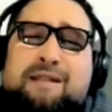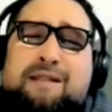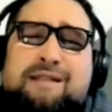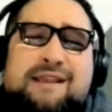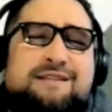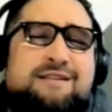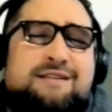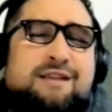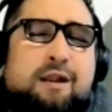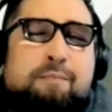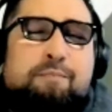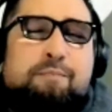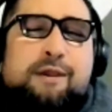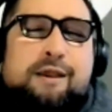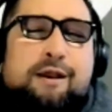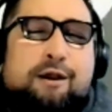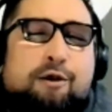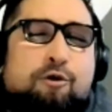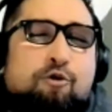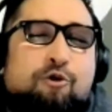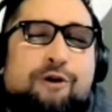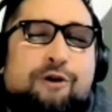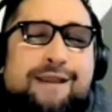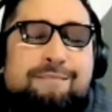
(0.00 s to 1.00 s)
Monday is going to be
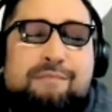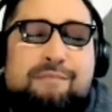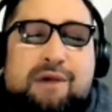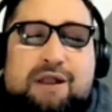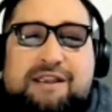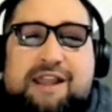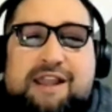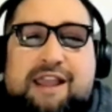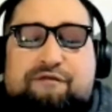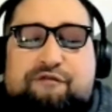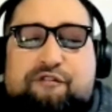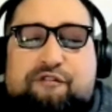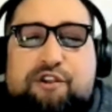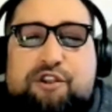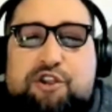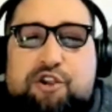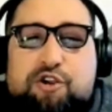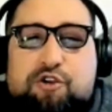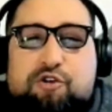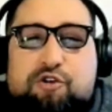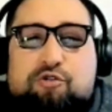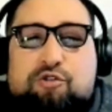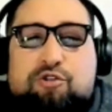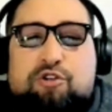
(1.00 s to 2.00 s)
a great Monday for
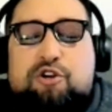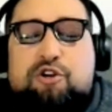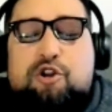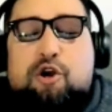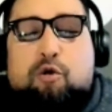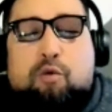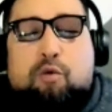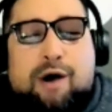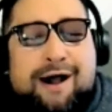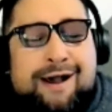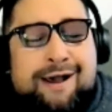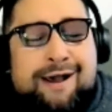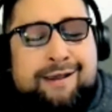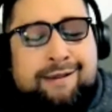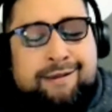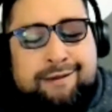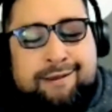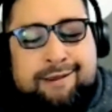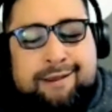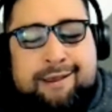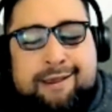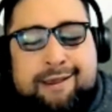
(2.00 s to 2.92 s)
you. You know why?